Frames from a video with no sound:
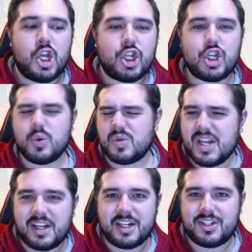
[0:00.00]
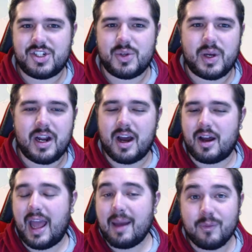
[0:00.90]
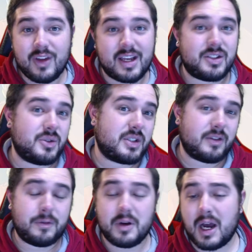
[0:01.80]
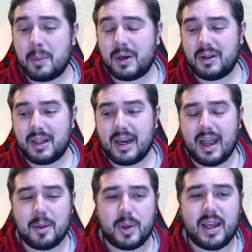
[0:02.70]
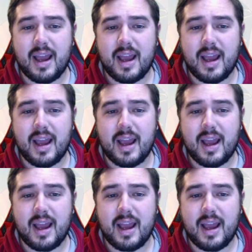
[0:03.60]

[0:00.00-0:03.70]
uniqueness to it. MV has used it phenomenally in APA.